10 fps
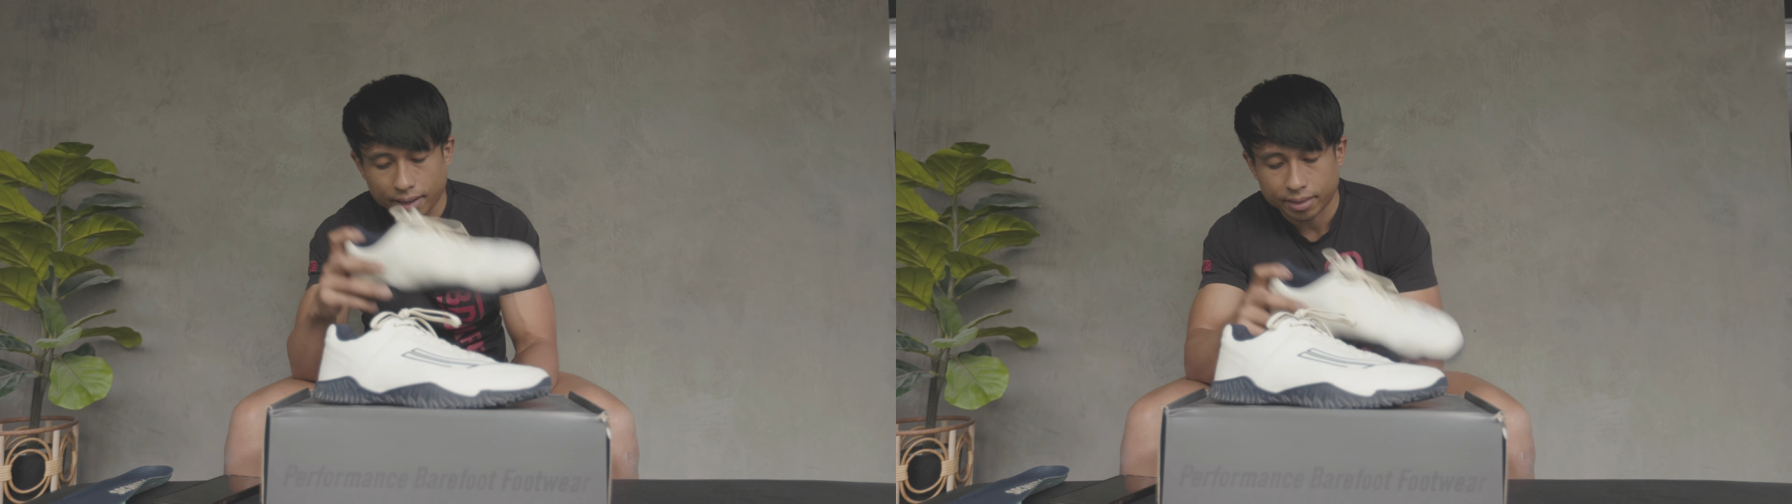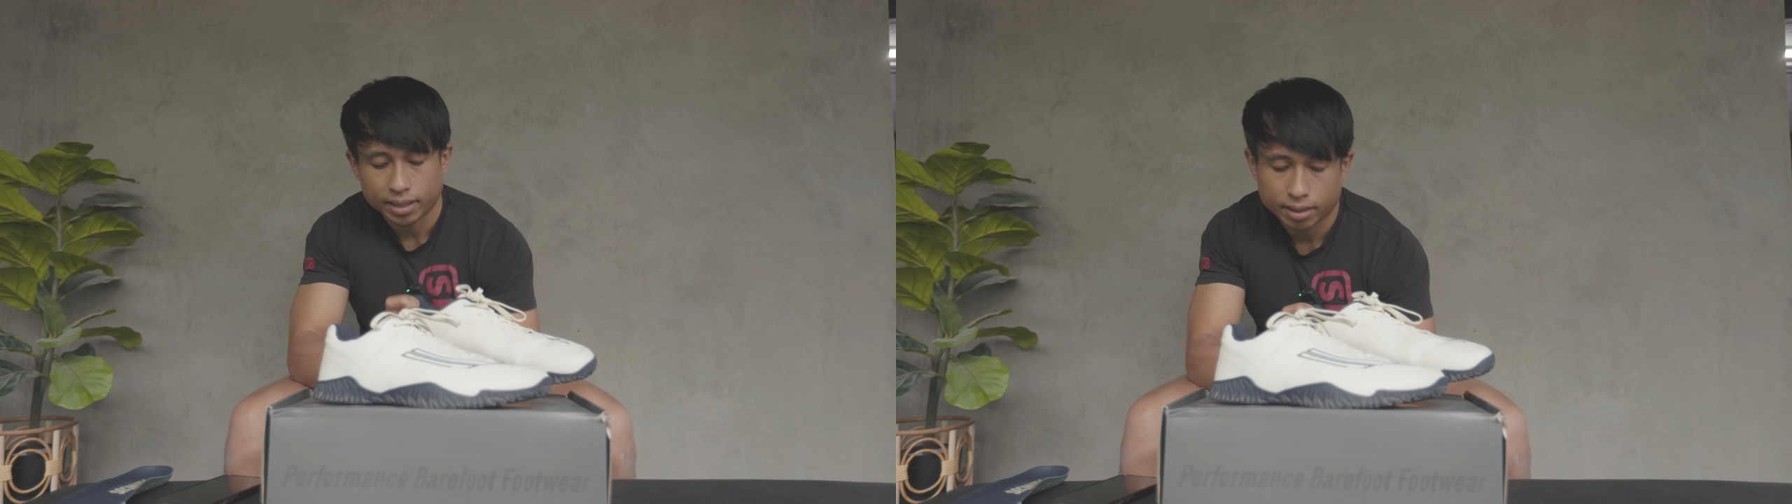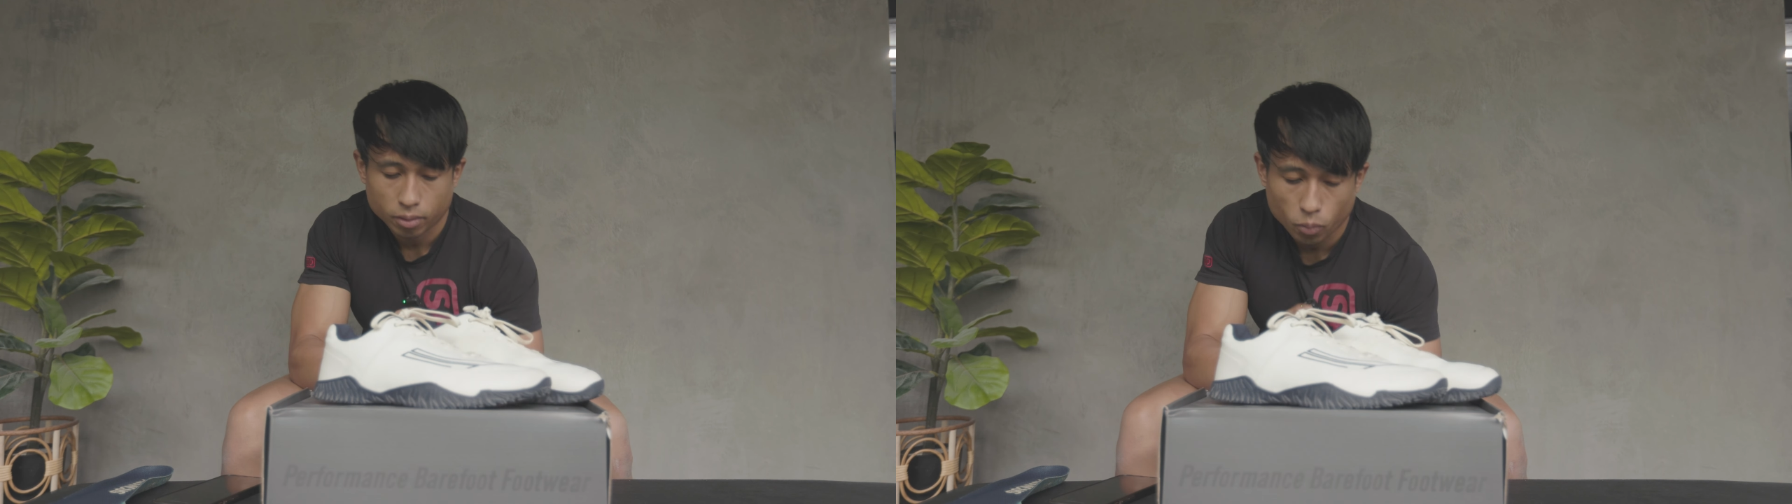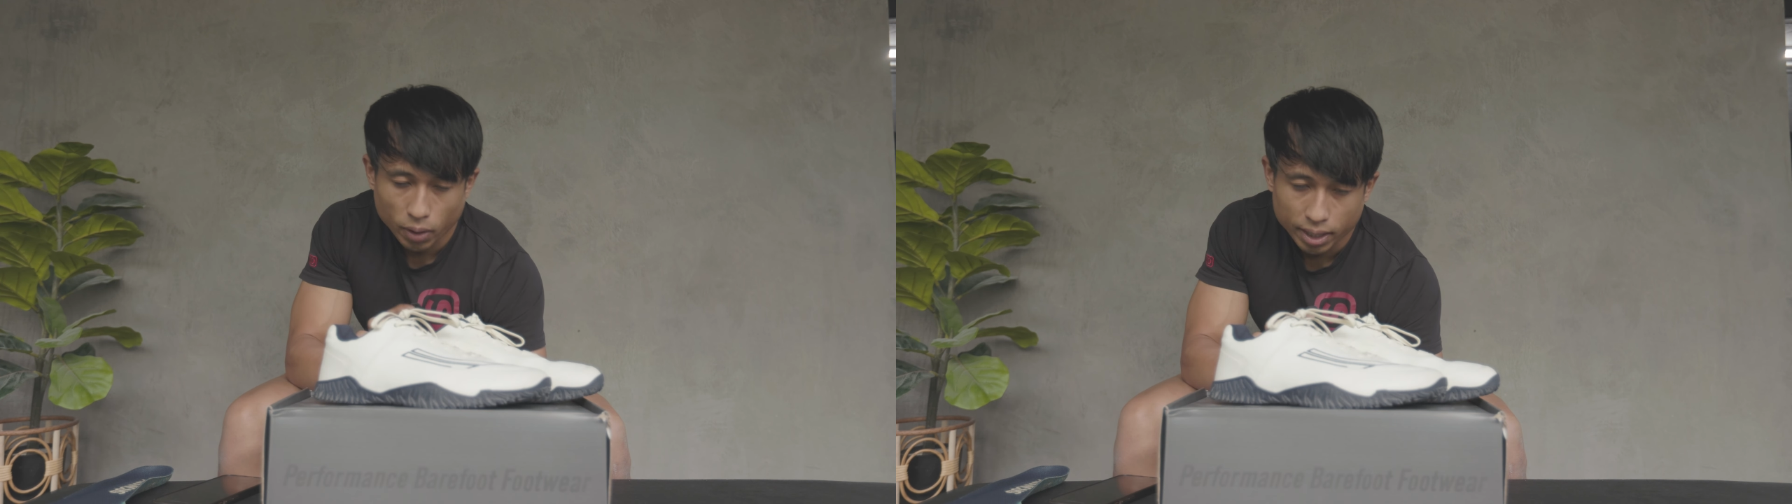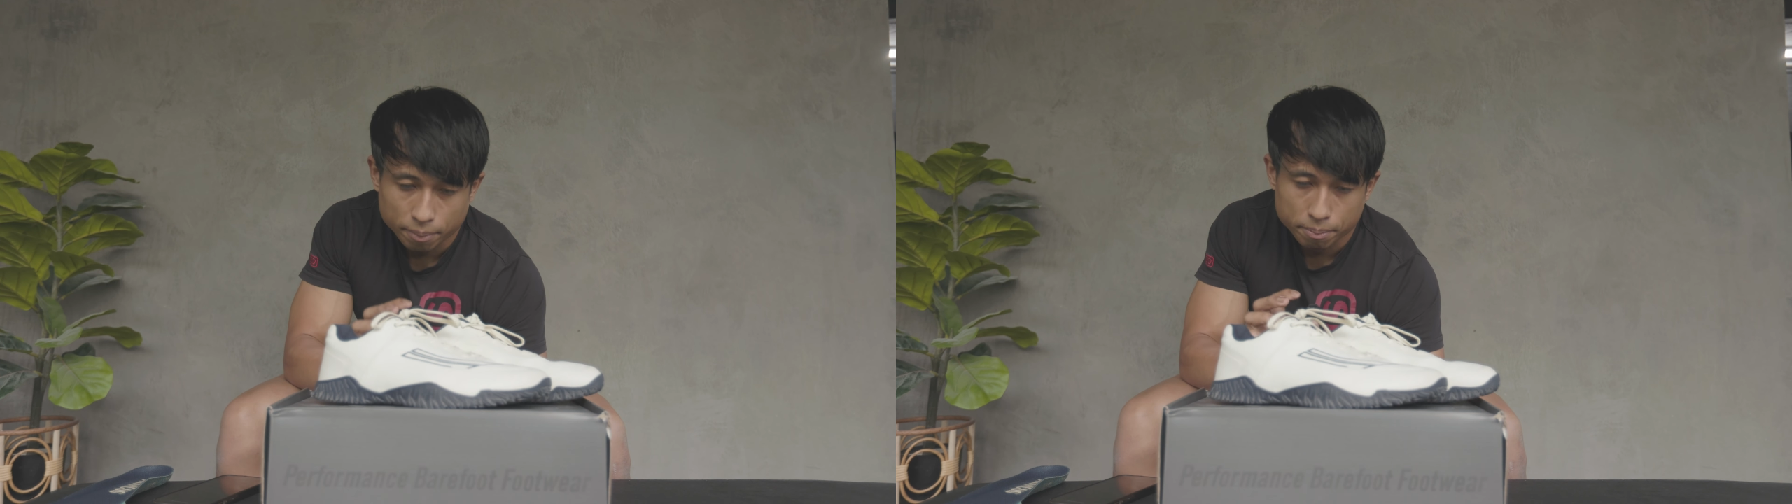but I think
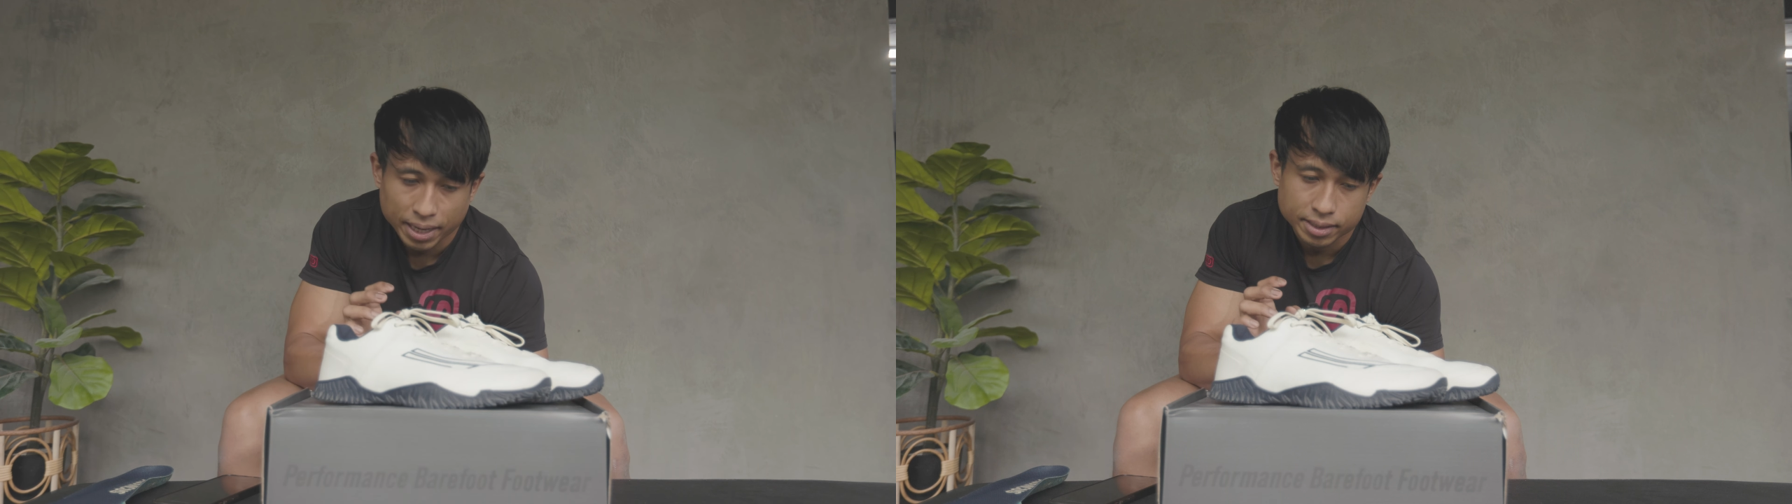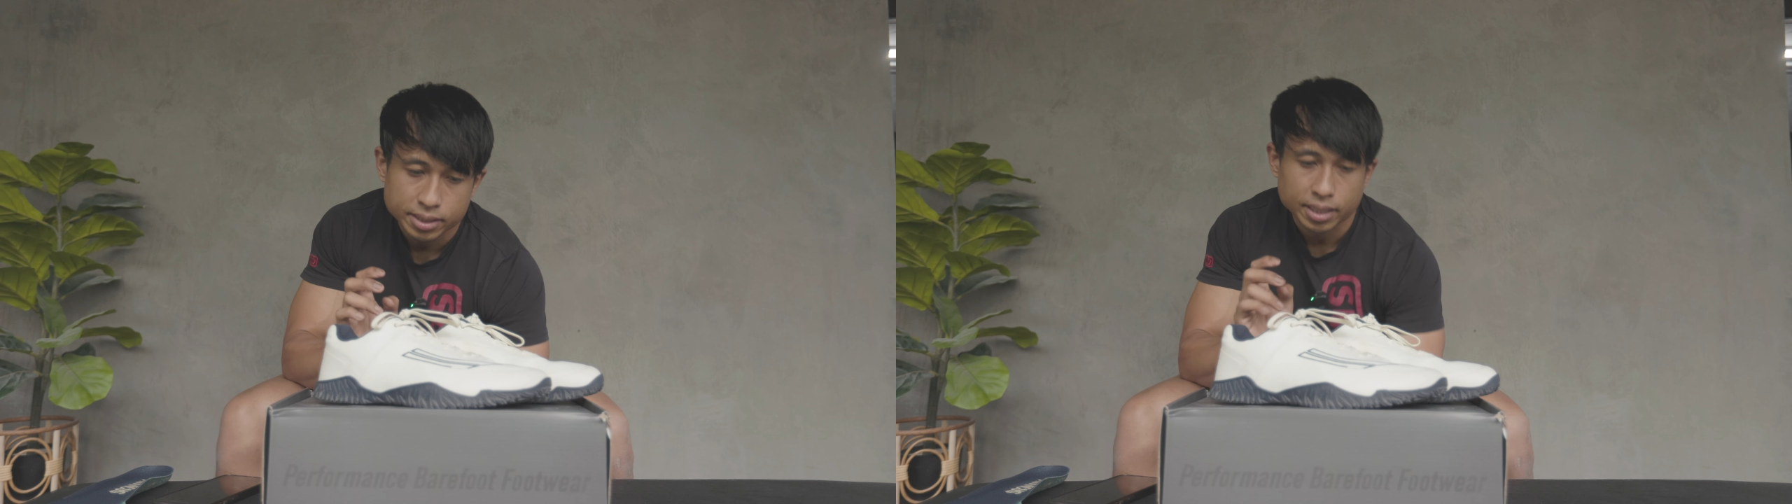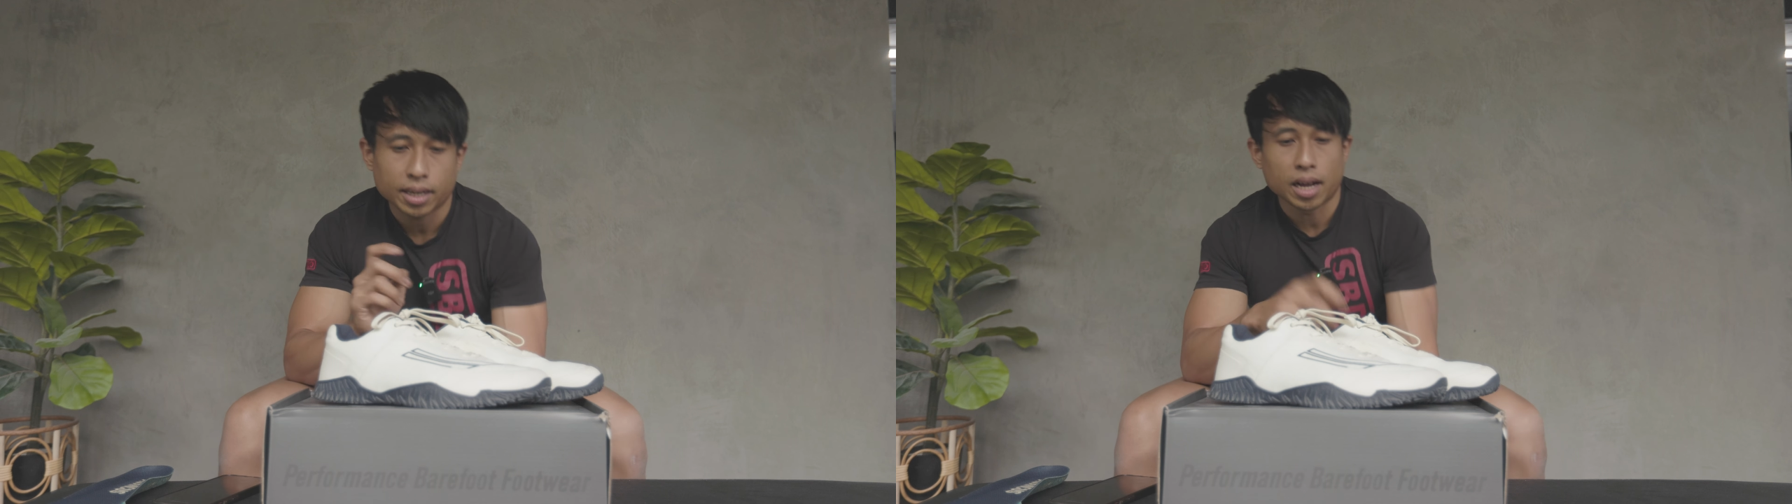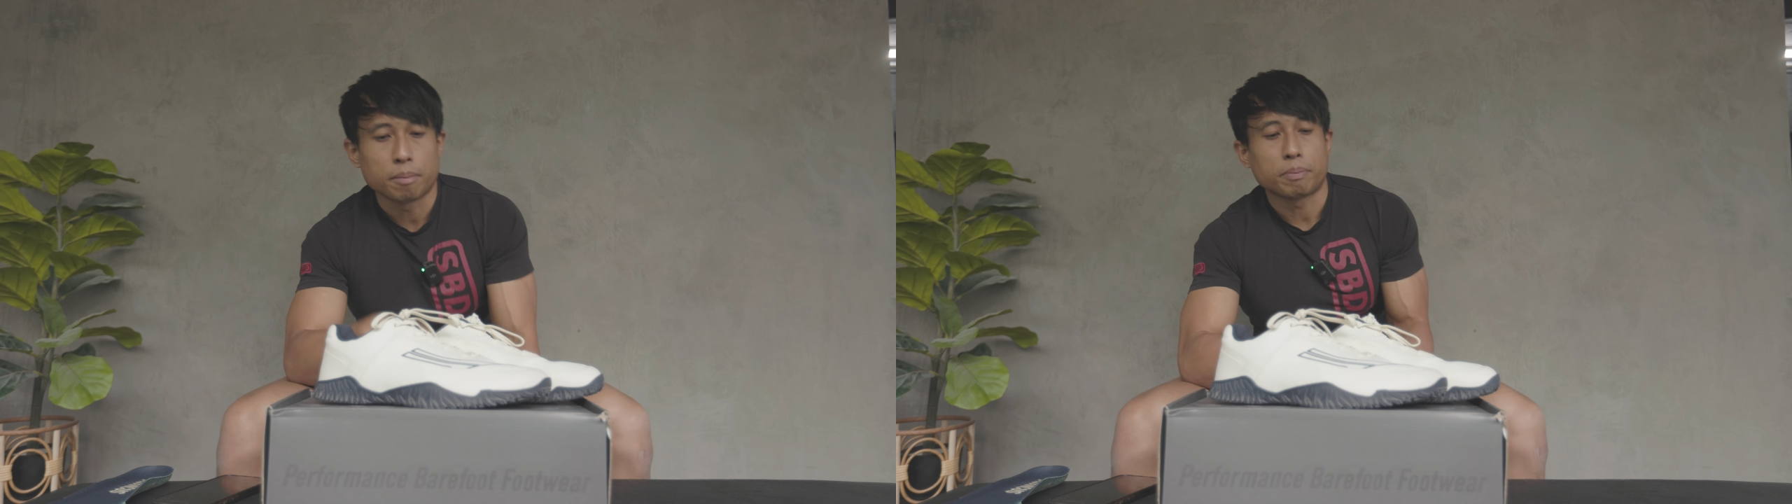when I'm benching,